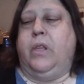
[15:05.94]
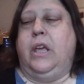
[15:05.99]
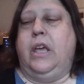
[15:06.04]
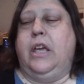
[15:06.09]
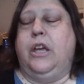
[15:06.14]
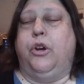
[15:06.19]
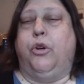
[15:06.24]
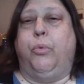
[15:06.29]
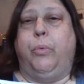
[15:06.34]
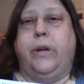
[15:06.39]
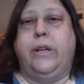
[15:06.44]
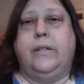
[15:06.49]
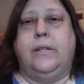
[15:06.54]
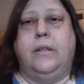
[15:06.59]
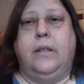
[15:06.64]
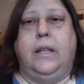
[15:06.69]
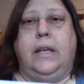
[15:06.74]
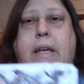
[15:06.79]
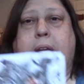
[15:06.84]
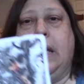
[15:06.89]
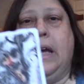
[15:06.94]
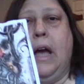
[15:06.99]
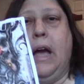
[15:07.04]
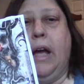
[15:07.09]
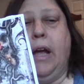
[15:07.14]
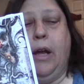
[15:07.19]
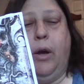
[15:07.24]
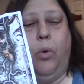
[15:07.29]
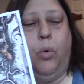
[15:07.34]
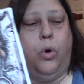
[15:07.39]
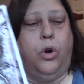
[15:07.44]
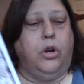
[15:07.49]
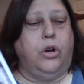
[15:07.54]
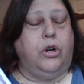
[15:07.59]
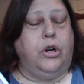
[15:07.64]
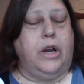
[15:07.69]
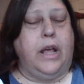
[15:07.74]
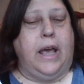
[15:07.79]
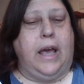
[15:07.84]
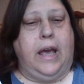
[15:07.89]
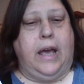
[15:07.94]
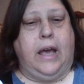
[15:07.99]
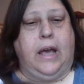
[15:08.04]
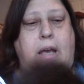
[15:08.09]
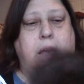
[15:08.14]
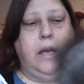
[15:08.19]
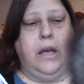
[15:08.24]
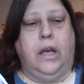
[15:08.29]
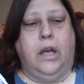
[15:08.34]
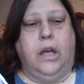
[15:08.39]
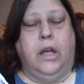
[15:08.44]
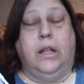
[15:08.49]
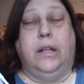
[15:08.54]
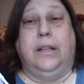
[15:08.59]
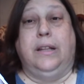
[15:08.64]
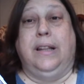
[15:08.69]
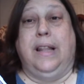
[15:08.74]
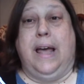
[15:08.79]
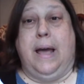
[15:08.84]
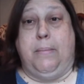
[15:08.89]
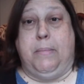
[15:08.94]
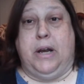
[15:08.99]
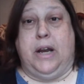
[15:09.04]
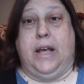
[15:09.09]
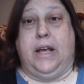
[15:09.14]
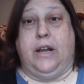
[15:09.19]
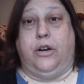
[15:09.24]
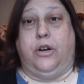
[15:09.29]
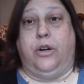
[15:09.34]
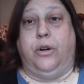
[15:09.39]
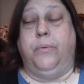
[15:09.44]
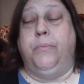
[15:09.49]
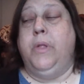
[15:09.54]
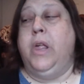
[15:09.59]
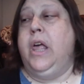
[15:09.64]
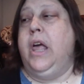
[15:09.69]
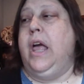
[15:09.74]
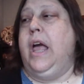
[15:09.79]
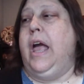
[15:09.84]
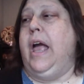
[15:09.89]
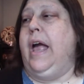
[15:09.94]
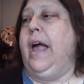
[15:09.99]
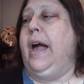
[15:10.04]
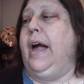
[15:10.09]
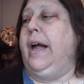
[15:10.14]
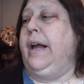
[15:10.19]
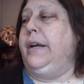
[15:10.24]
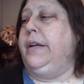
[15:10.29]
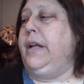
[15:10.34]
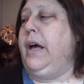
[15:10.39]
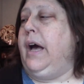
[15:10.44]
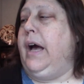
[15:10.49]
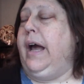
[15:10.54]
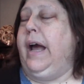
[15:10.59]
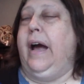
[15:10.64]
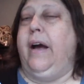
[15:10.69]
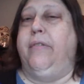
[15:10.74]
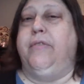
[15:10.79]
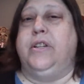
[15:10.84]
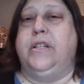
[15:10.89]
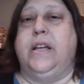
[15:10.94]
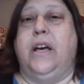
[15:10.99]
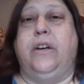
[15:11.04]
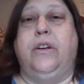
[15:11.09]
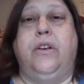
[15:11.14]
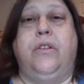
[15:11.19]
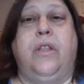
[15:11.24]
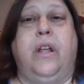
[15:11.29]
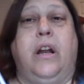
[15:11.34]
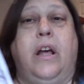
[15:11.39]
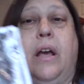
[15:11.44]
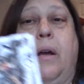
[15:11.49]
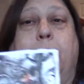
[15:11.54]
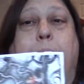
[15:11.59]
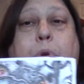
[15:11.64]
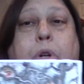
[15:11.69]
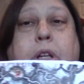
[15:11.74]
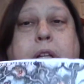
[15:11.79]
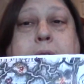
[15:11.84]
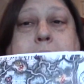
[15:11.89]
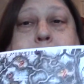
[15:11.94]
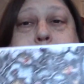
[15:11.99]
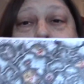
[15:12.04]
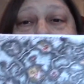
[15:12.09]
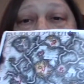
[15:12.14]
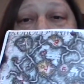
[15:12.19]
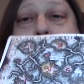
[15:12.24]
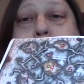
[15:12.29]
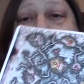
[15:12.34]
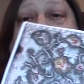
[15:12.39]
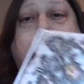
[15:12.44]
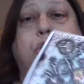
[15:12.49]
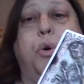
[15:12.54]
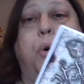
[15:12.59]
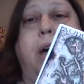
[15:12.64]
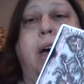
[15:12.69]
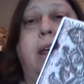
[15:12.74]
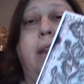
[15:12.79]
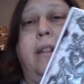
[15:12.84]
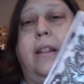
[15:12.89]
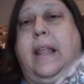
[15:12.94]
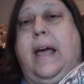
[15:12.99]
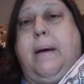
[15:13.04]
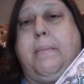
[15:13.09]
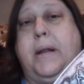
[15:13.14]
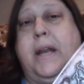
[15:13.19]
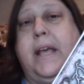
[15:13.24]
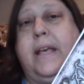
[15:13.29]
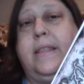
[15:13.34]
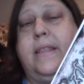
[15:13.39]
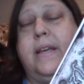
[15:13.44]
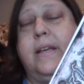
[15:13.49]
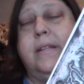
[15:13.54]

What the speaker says: Here recently I ordered a laminator, and I have to tell you that I am really tempted to just go ahead and laminate